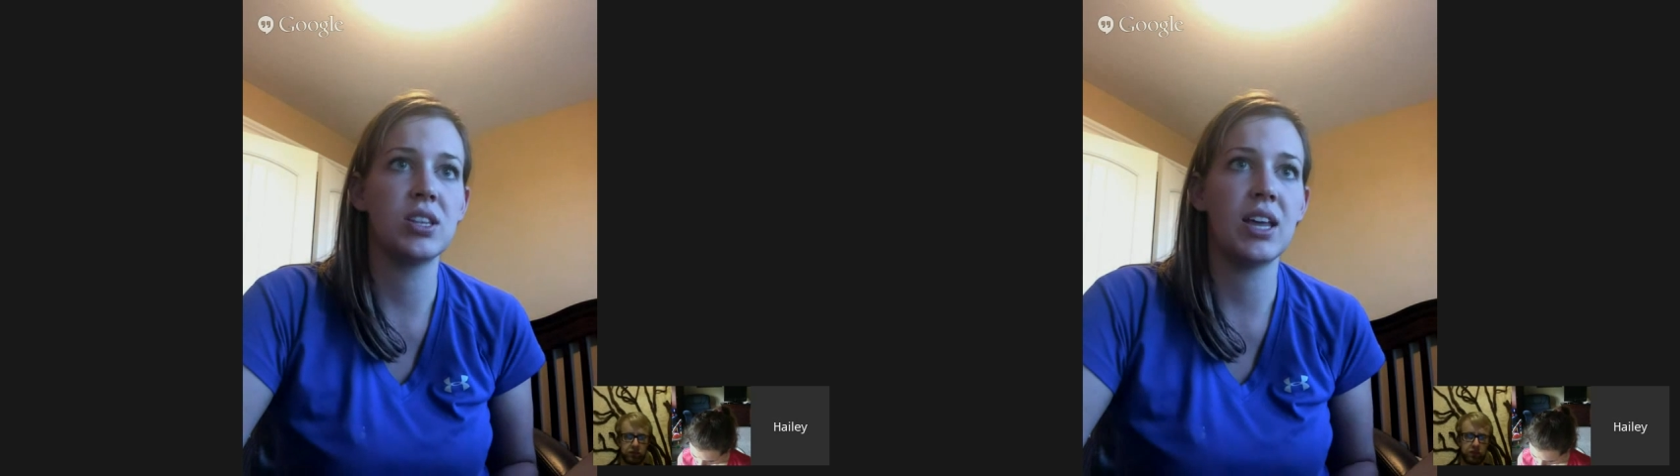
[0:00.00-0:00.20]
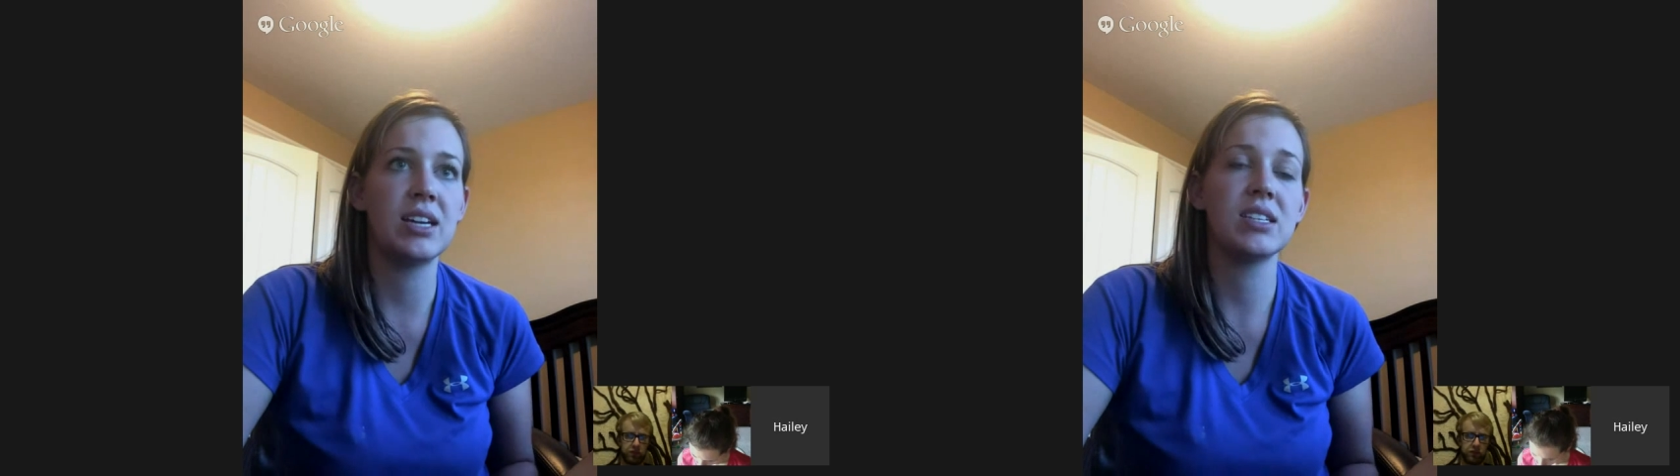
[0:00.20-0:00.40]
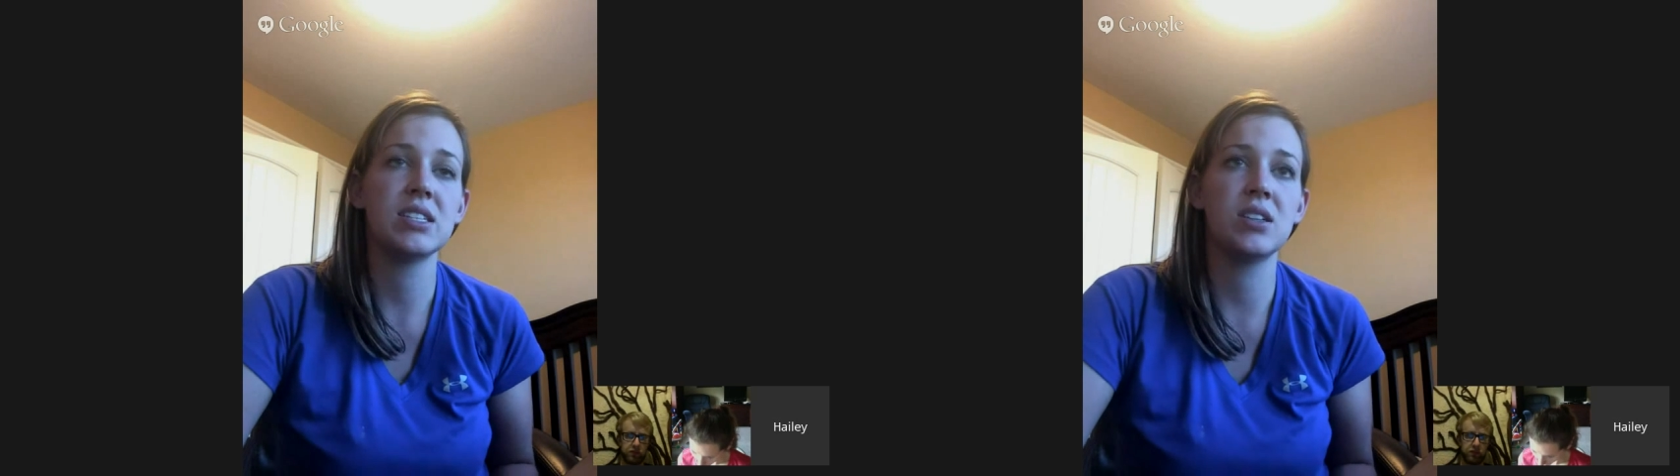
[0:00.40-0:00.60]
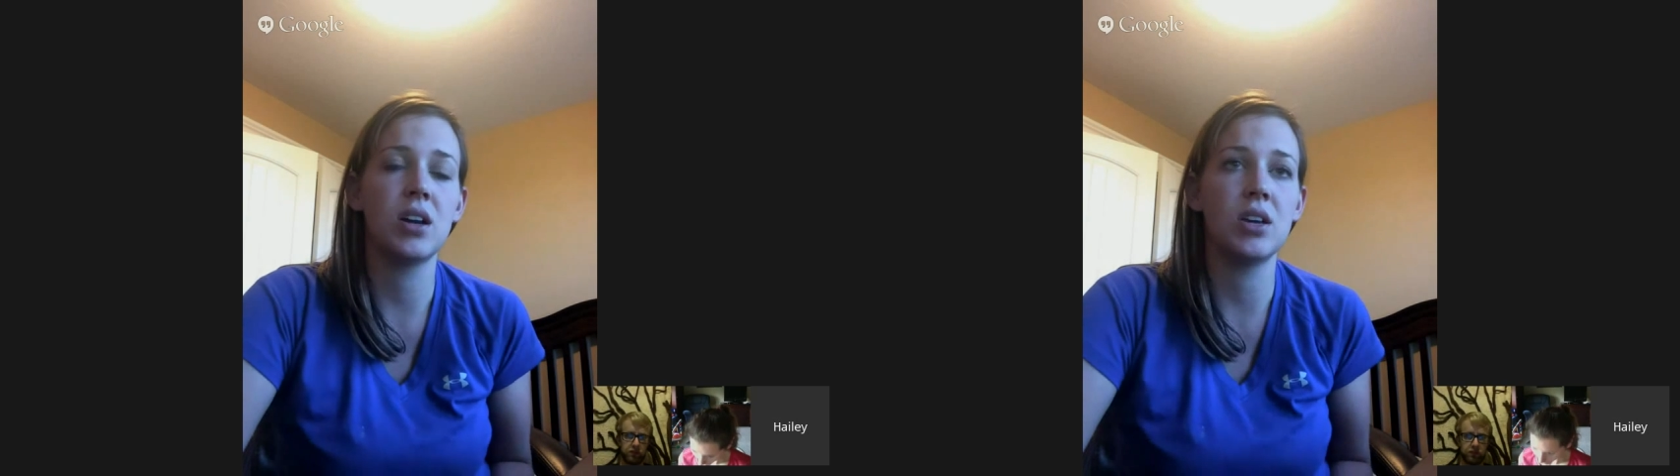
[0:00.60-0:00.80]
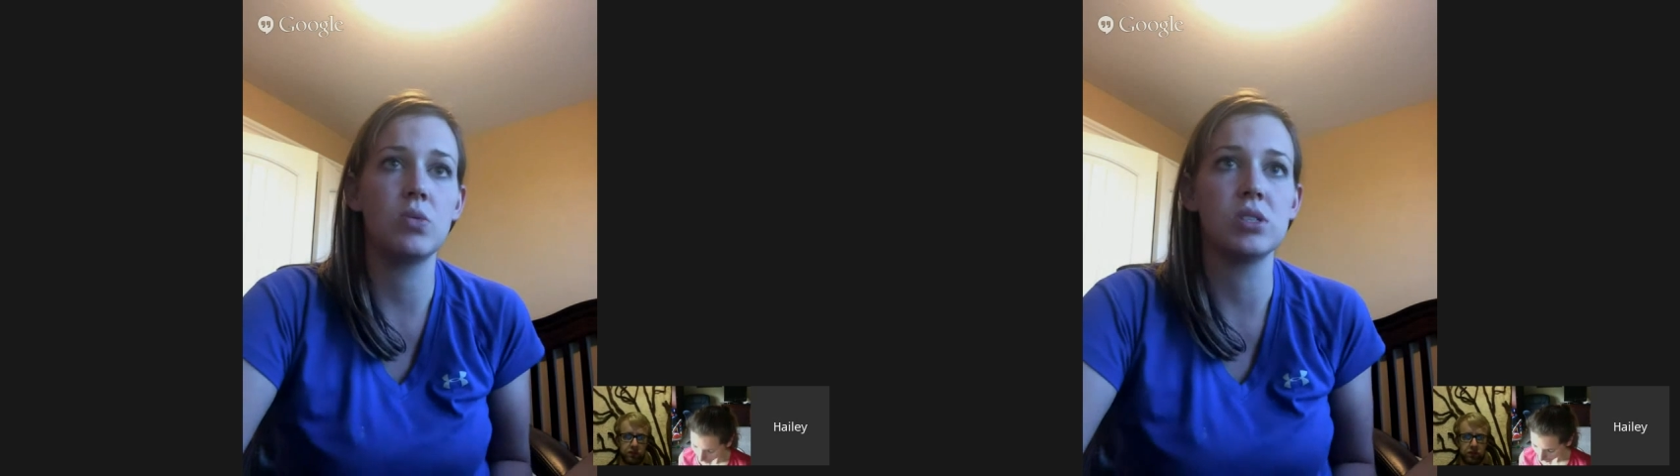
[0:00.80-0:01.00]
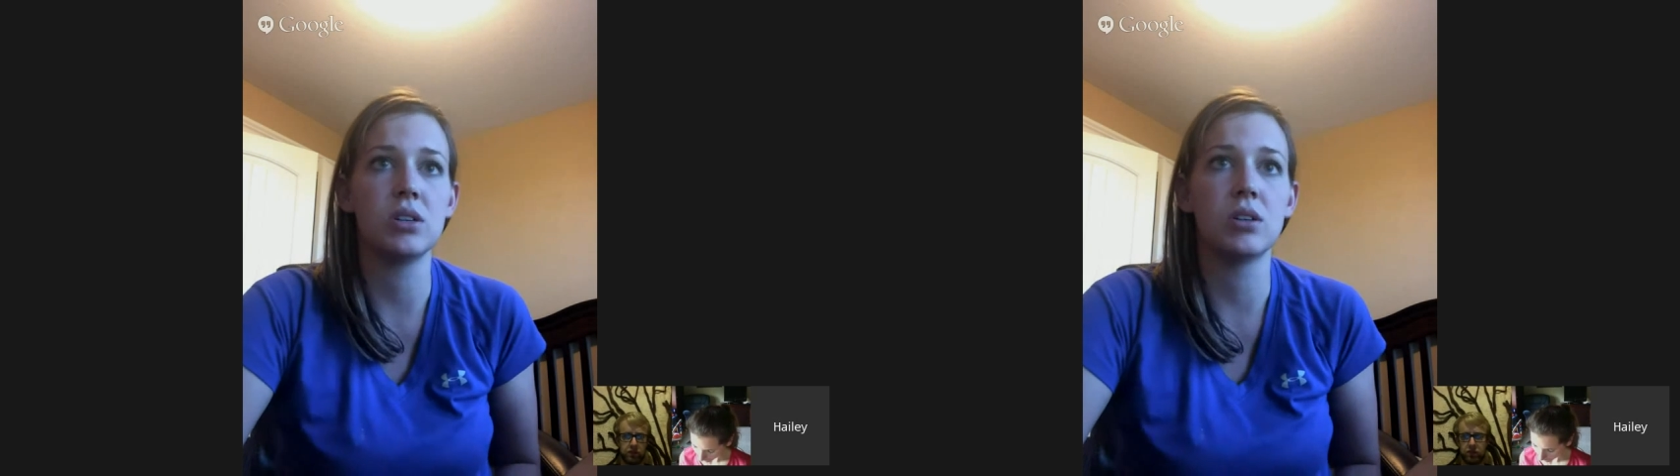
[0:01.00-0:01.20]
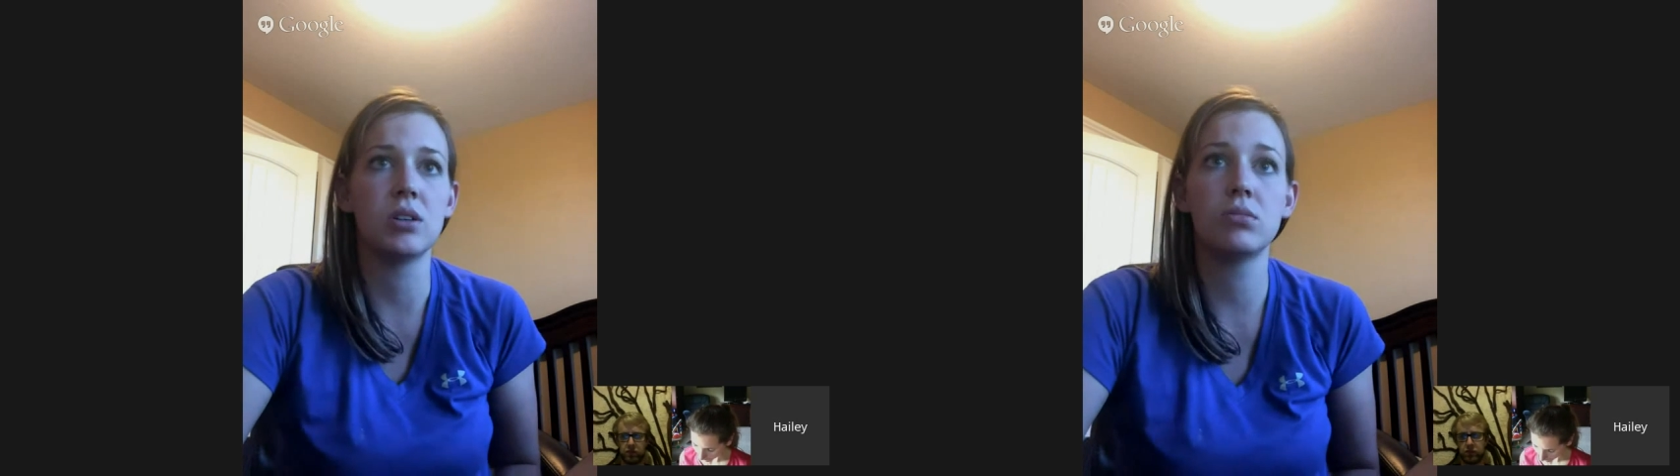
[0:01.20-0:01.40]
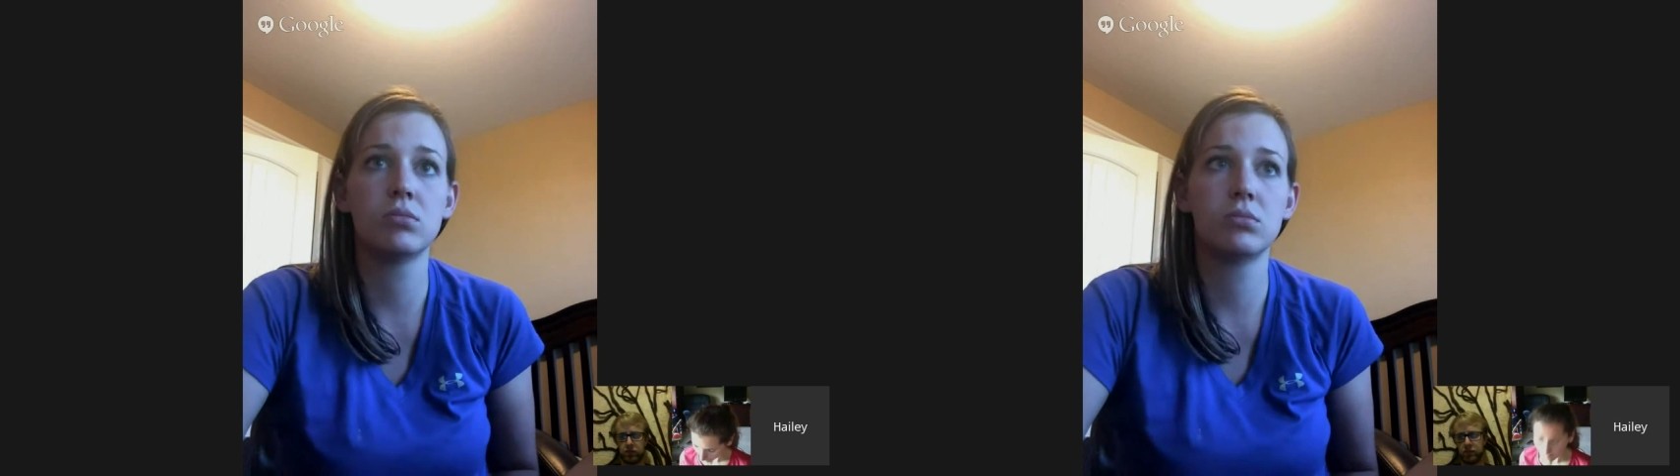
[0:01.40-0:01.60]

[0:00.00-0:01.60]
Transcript: line does not equal 0.